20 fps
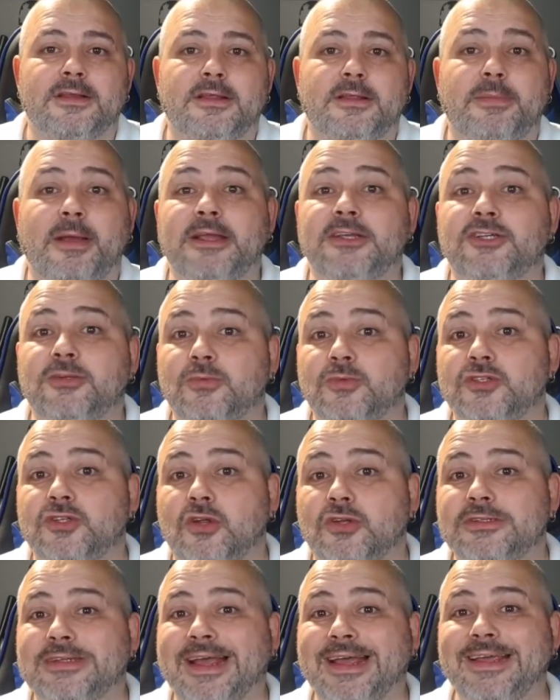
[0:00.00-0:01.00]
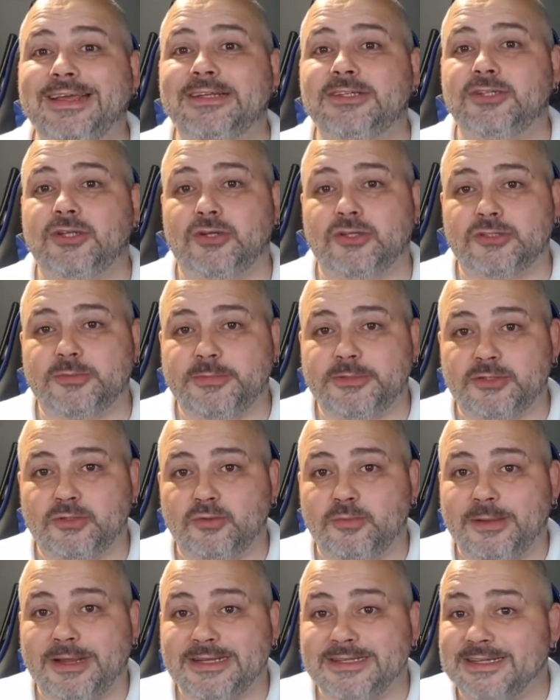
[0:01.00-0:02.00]
The patient was not taken to
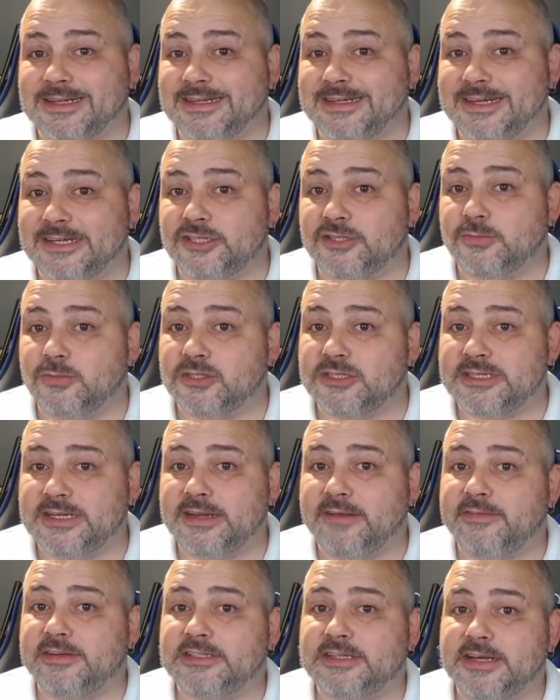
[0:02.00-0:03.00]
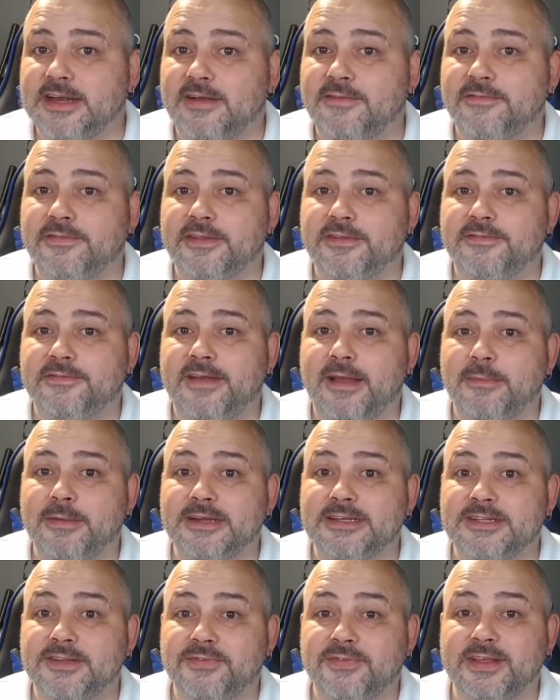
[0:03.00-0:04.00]
hospital, but his condition was serious enough for the
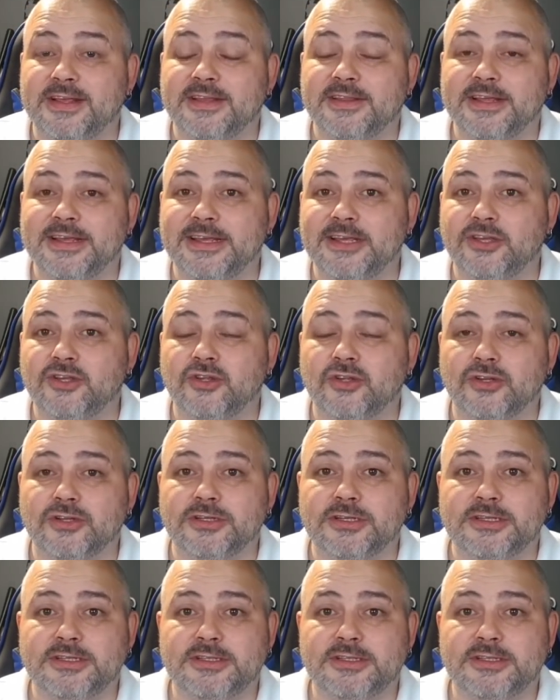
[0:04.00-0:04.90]
family to think that he could